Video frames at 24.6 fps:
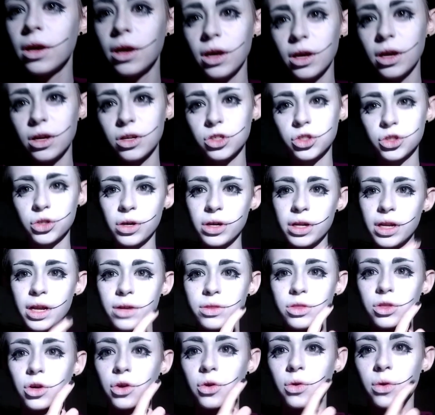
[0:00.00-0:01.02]
And draw out the
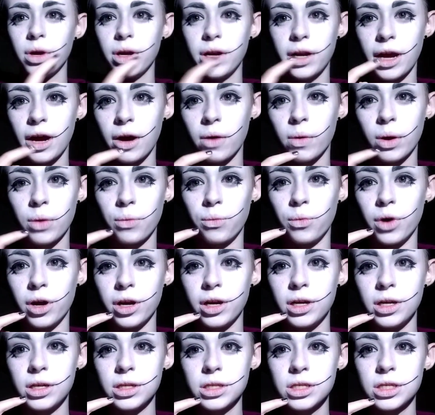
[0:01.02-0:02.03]
grin how I want
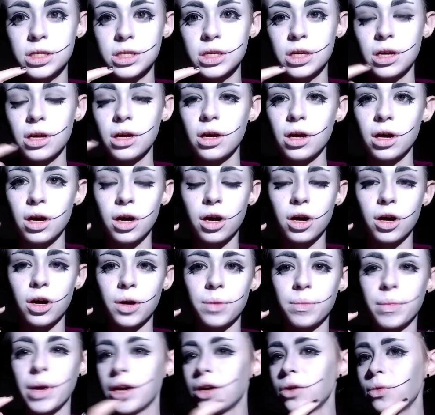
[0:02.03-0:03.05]
it.
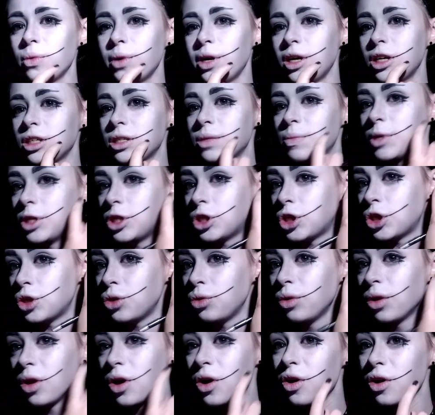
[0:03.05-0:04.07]
I don't want it to be too
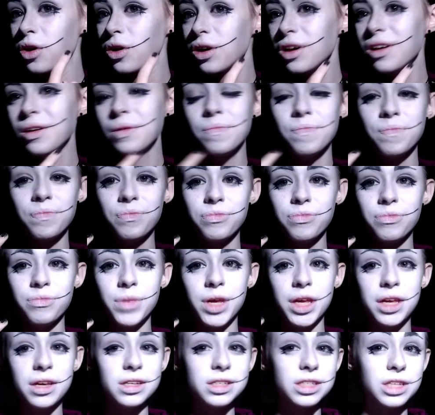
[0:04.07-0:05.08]
long
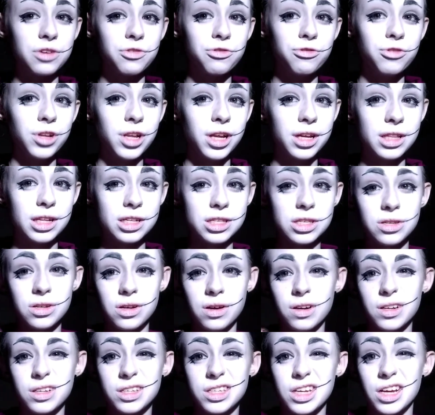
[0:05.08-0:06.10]
because I feel like that's not
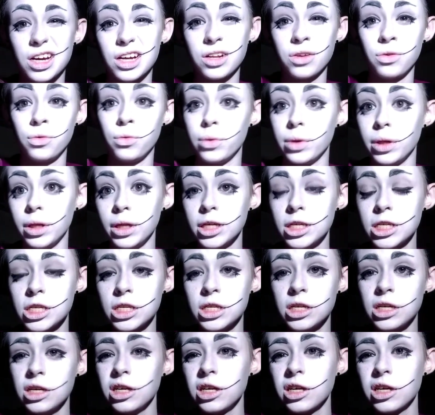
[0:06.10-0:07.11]
exactly
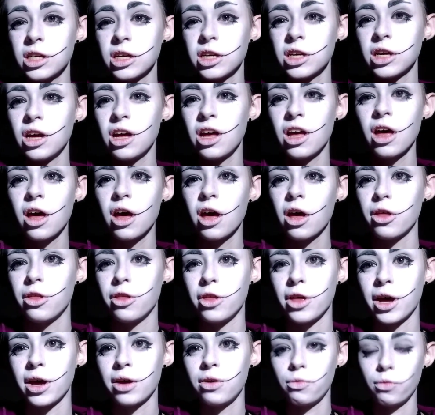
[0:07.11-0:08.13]
realistic. That,
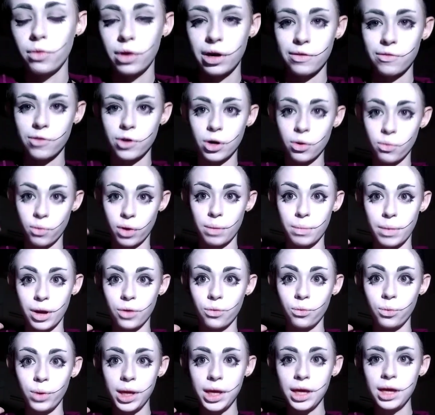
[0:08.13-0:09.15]
and whenever I wear my
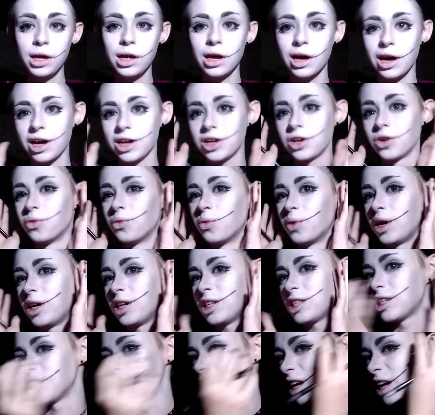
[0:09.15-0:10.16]
wig, I don't want it to
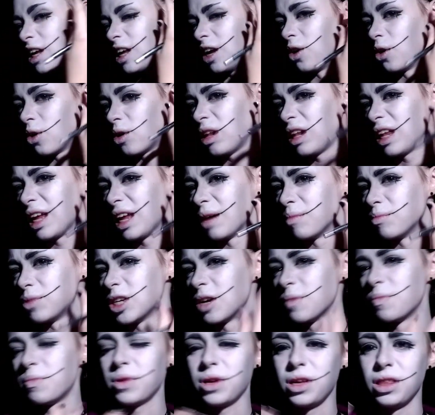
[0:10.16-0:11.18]
like get all clamped up
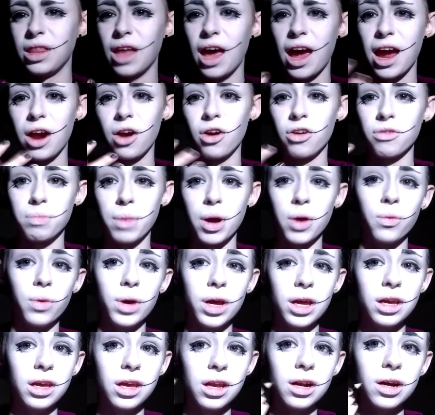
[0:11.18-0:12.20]
in the hair of my wig,
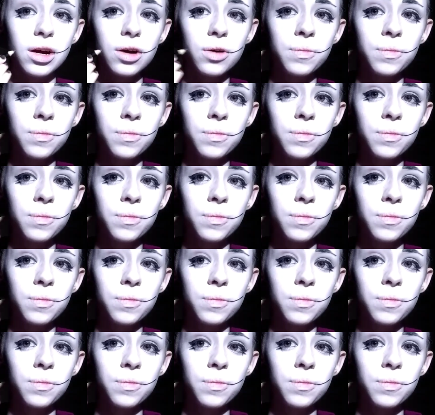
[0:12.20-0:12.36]
you know?